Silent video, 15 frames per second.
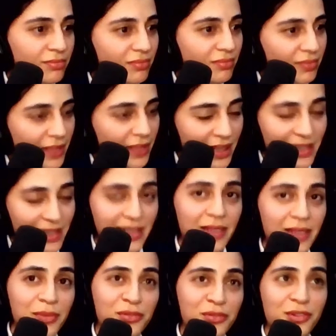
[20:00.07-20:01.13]
like I
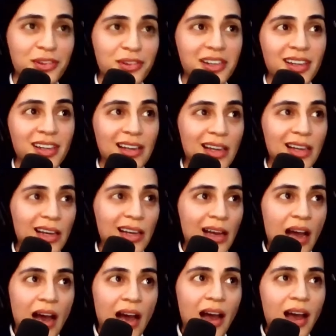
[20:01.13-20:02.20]
said before,
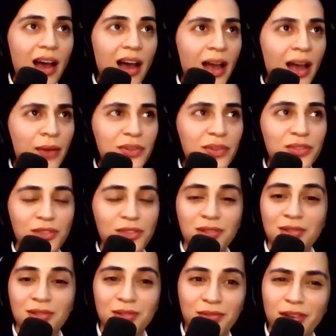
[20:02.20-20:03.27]
I was
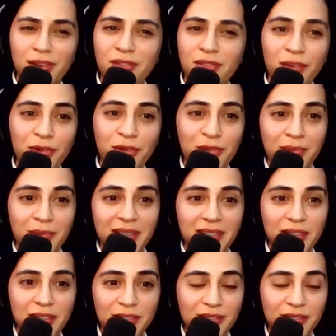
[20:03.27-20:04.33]
just very focused on
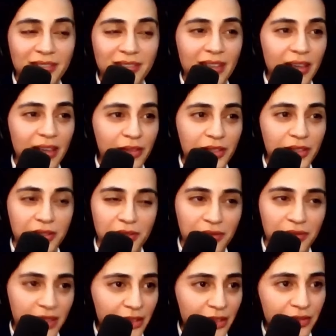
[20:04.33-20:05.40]
myself. I was just
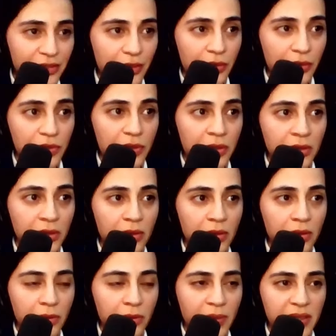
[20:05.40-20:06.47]
very focused on
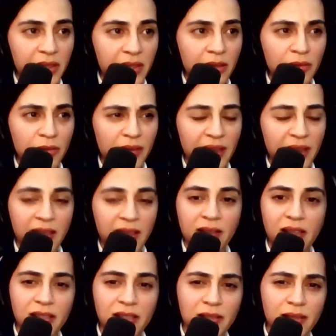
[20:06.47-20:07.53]
myself, and I think
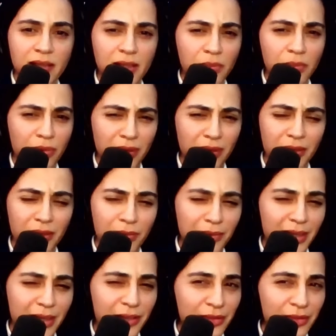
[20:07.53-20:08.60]
that's probably
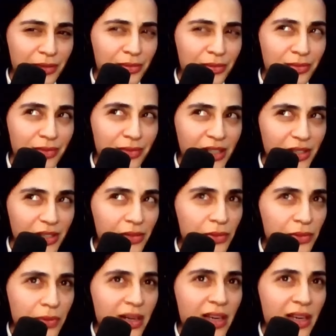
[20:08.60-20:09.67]
one of the
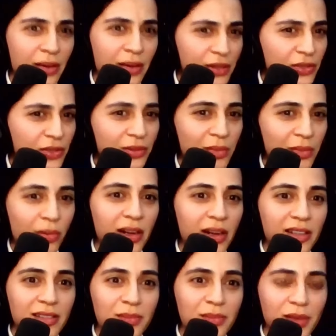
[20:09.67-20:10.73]
reasons why I was so
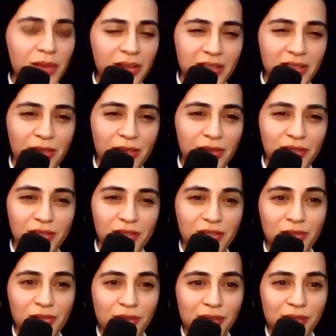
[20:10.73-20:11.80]
depressed, because I was
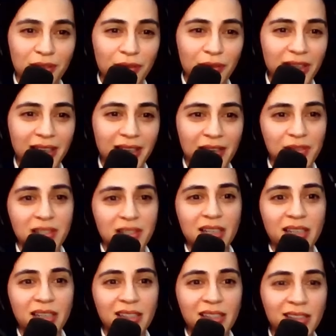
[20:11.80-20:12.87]
just not looking
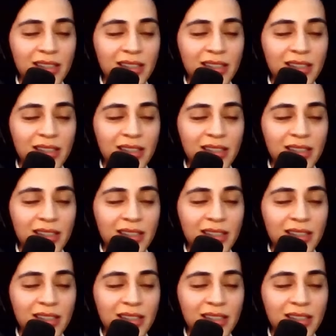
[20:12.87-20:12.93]
outside,